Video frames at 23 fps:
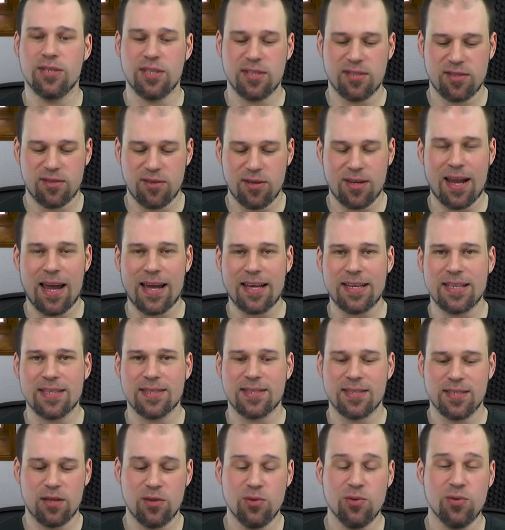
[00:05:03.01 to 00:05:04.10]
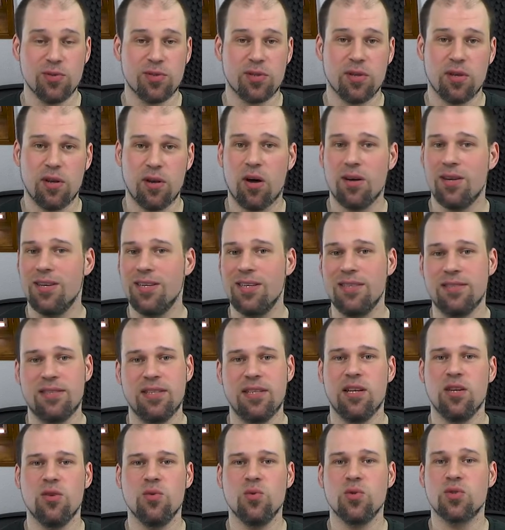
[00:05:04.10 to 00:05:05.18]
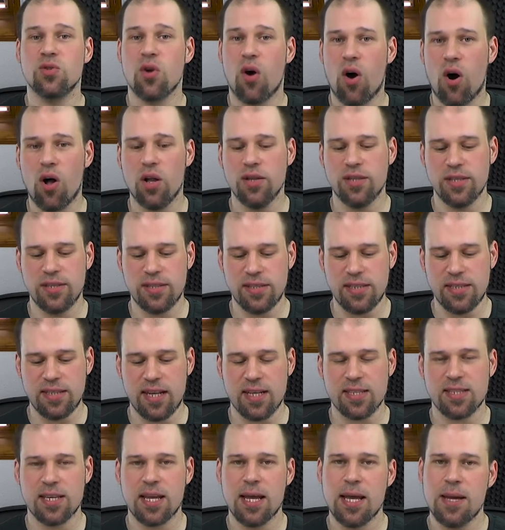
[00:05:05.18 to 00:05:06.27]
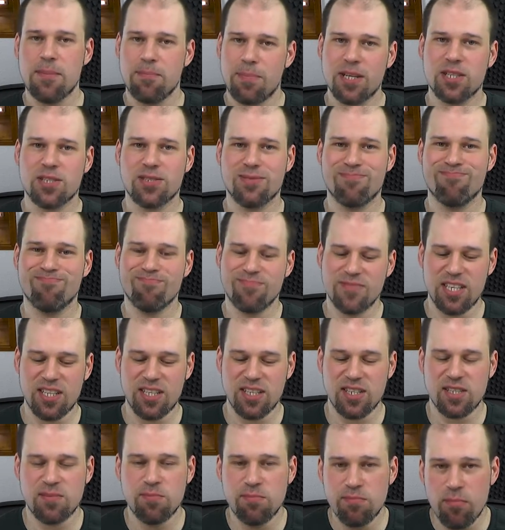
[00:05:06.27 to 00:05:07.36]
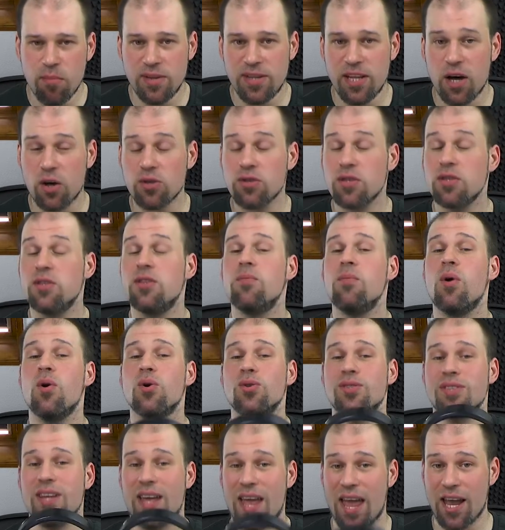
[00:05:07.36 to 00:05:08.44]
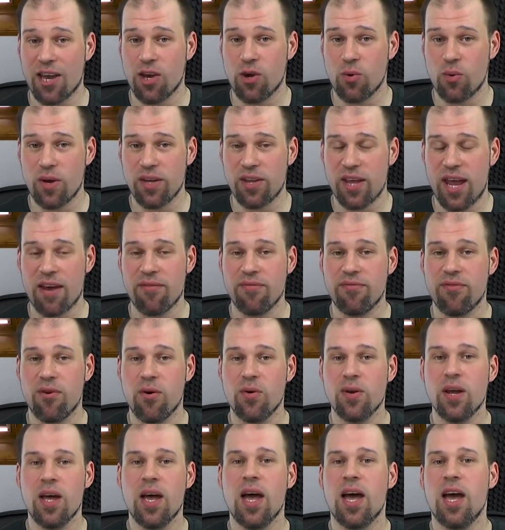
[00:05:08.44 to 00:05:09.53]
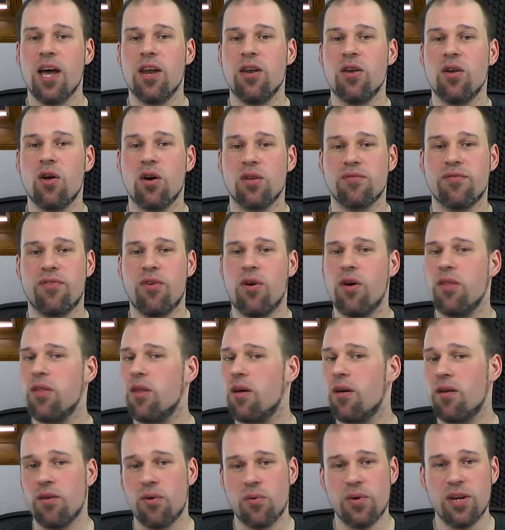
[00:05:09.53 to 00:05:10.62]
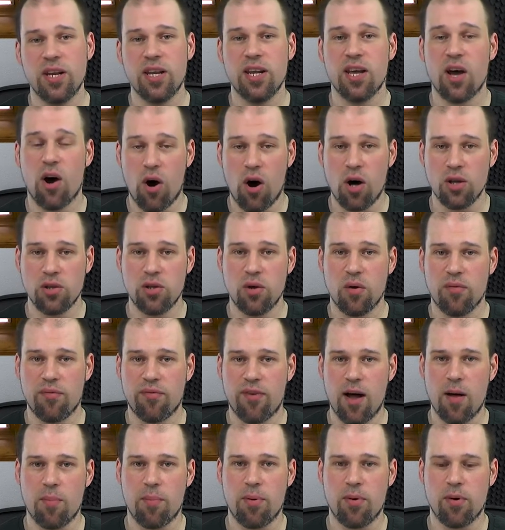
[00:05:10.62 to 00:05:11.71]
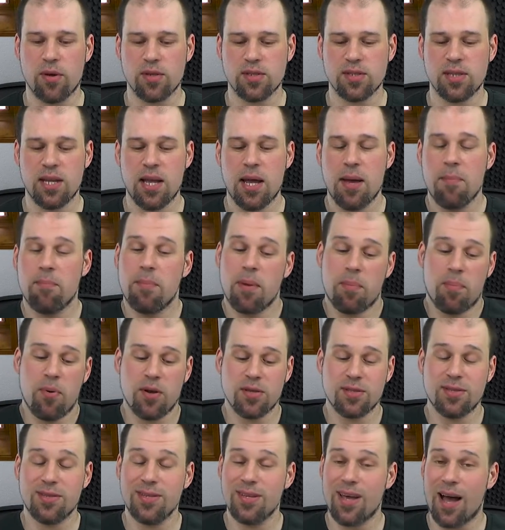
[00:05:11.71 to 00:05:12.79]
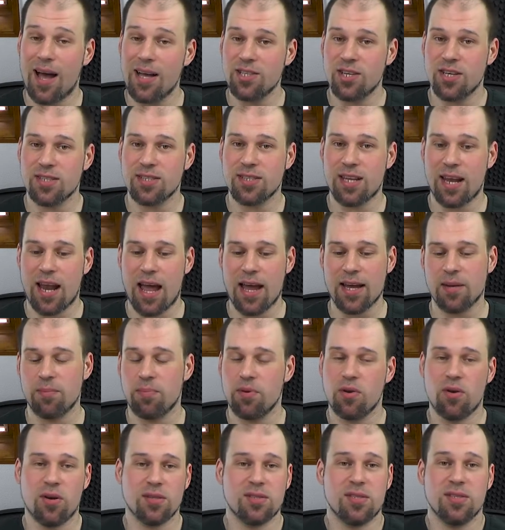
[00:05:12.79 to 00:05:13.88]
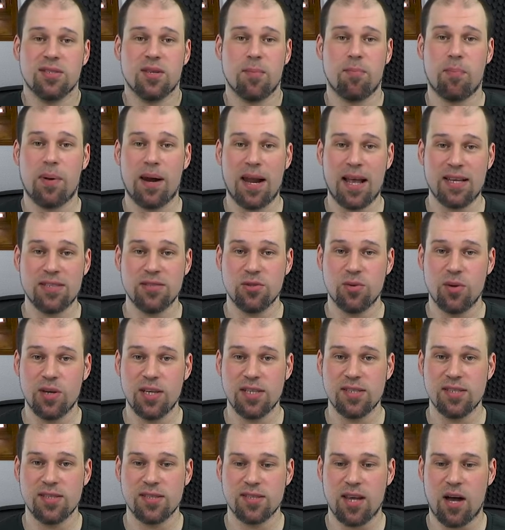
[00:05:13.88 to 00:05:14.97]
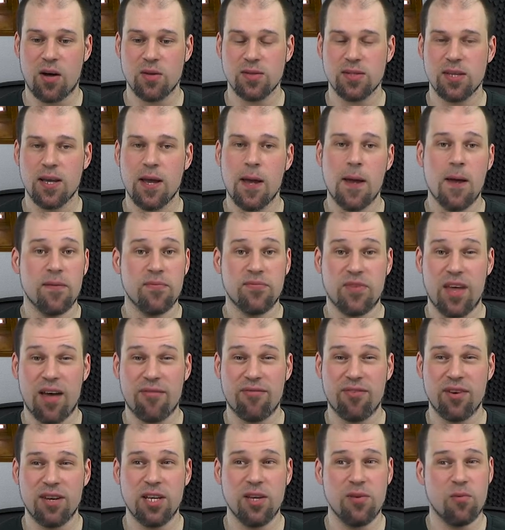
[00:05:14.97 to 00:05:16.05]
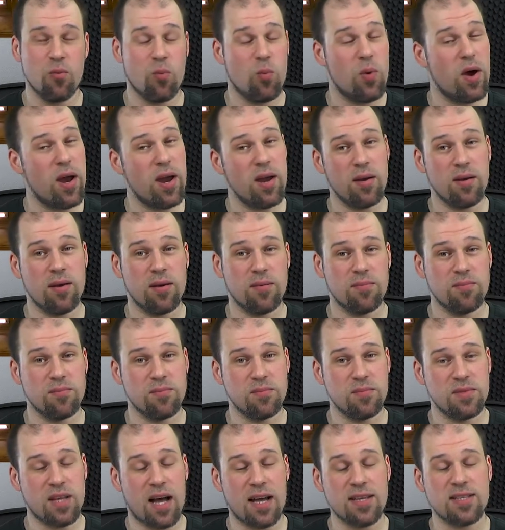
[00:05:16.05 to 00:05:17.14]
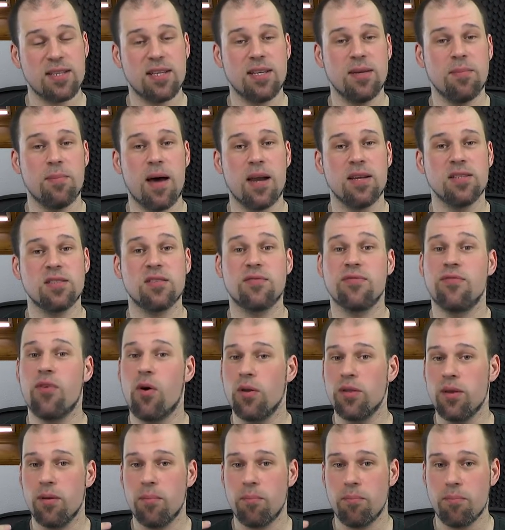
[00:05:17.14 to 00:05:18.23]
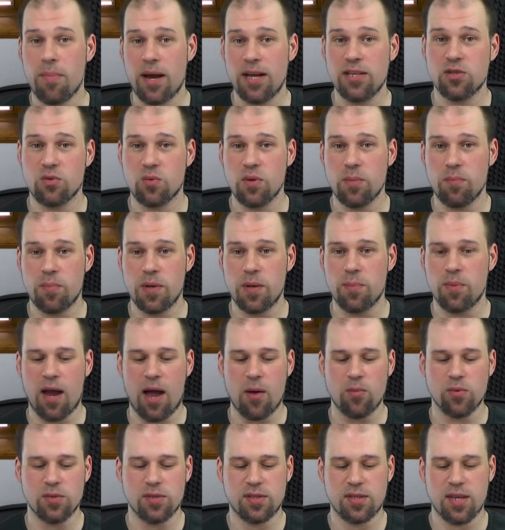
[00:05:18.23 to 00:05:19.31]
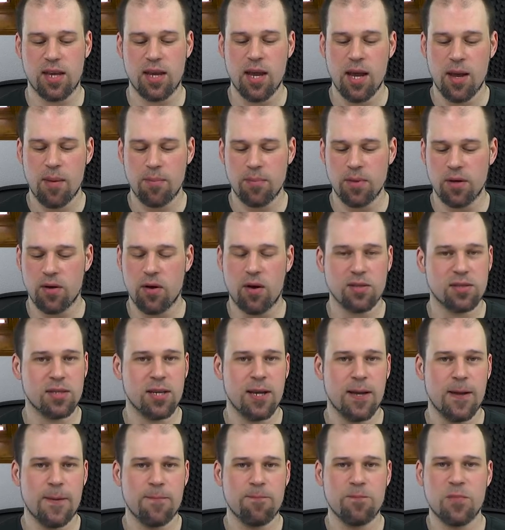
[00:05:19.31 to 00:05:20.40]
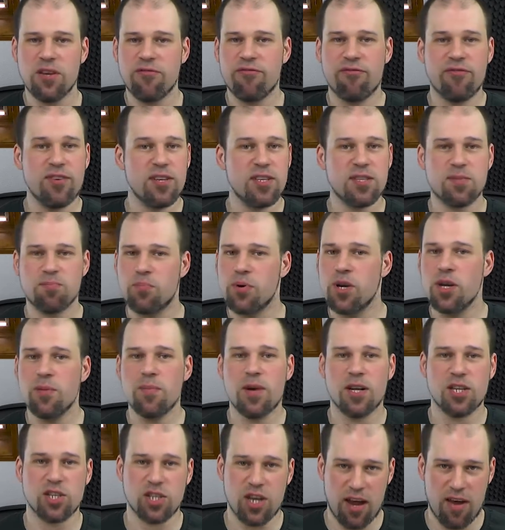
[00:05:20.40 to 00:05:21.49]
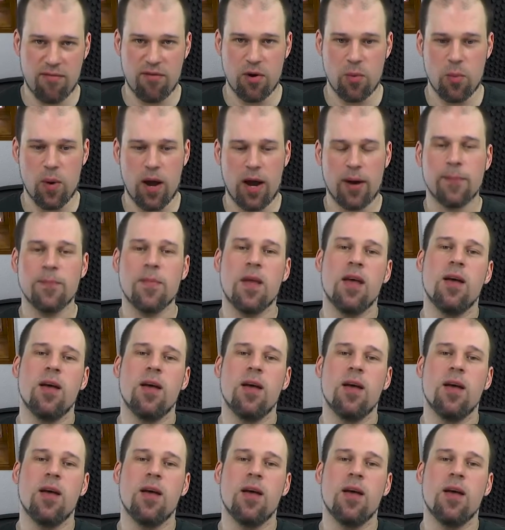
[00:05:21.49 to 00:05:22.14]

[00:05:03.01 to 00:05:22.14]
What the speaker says: It's not like it did lose all the details, but it is not the most accurate headphone and not for the really audiophile person. But personally, I just like it because it's a pleasant to listen sound. Definitely way nicely balanced for the mainstream people, I would say, because it fits pretty much everywhere.